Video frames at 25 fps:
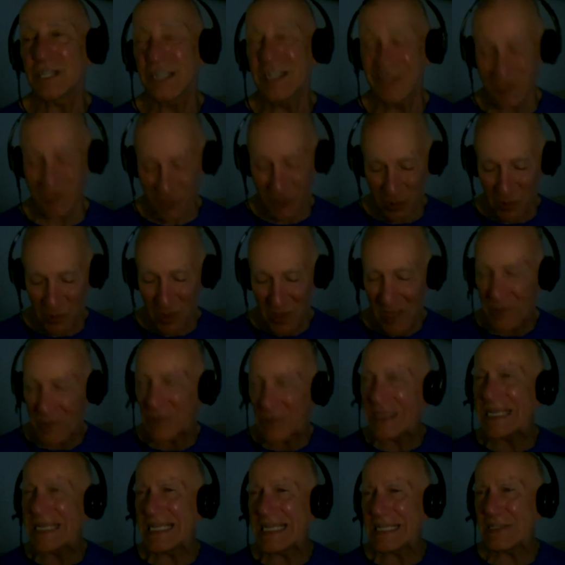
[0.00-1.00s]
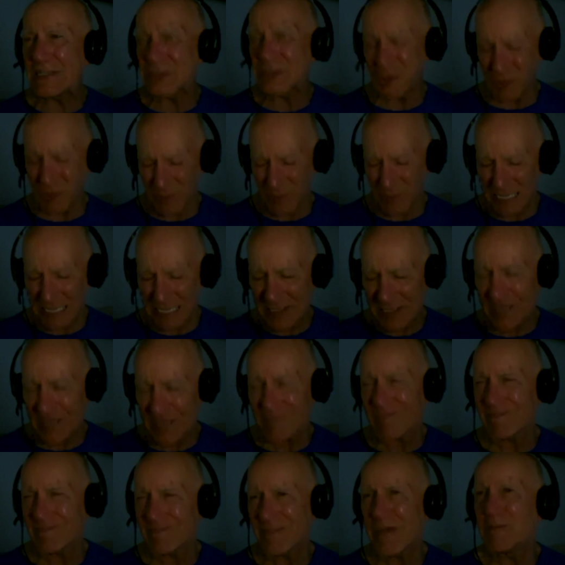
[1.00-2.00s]
And so we need to we need to
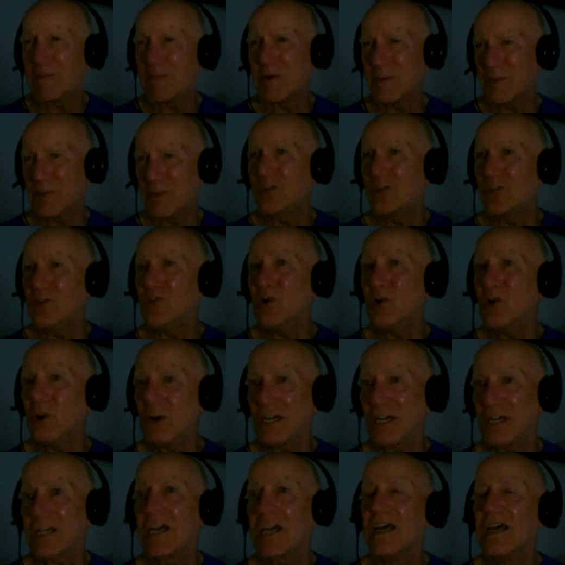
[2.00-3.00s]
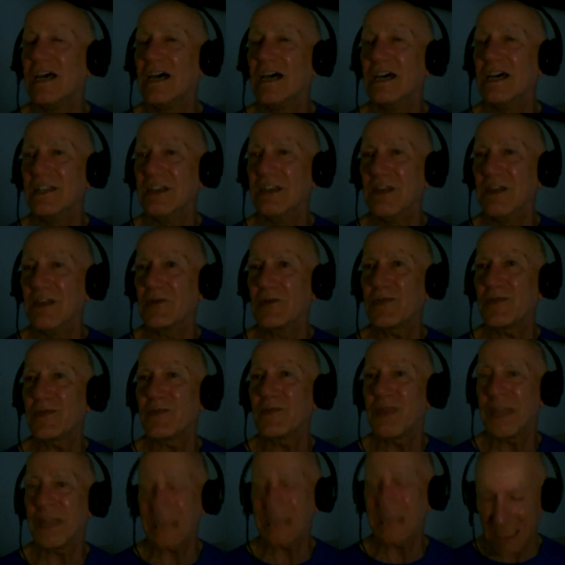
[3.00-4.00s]
come up with a new hook, another
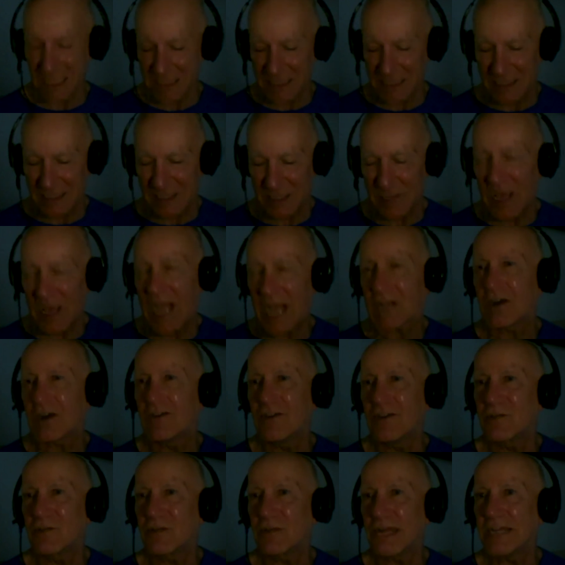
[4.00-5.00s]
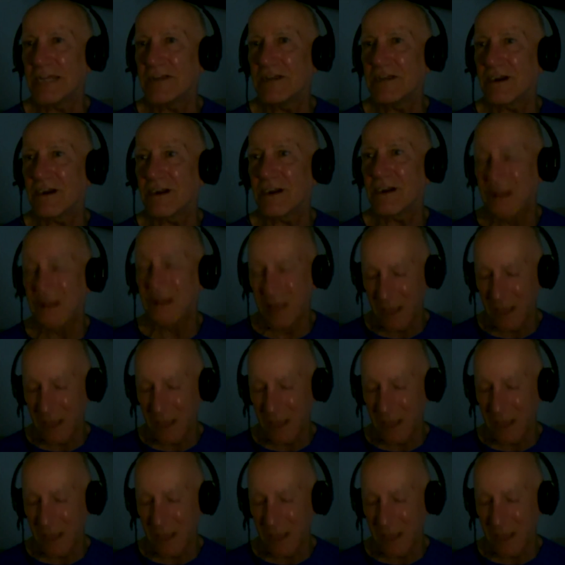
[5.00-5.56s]
thing to get this back on the radar.